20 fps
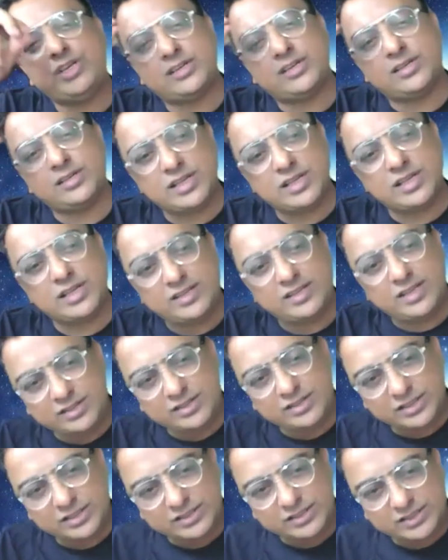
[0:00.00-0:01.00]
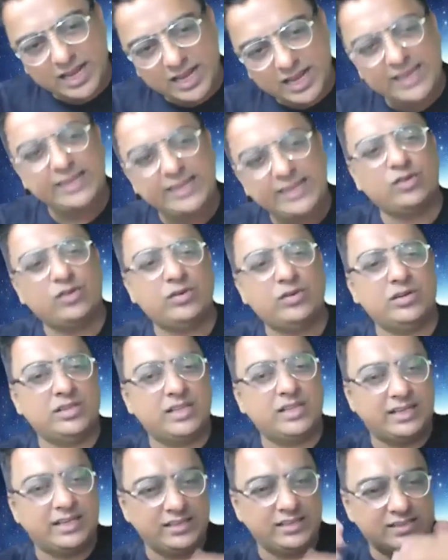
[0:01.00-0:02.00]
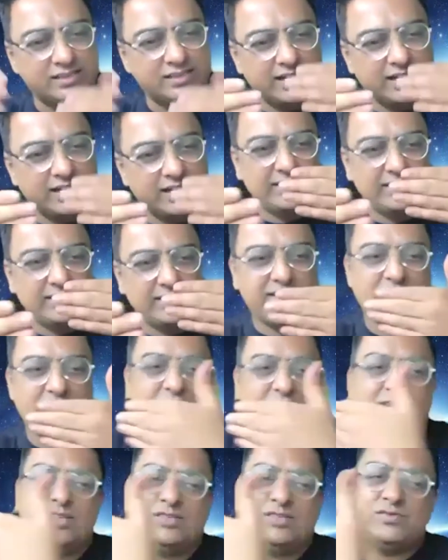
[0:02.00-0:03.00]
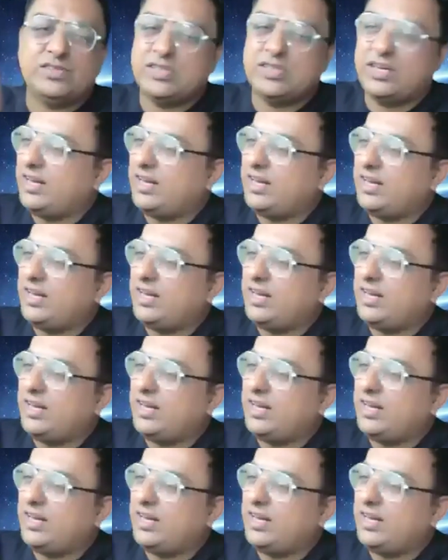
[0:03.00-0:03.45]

and they are just lying over there inside, and there are things which are like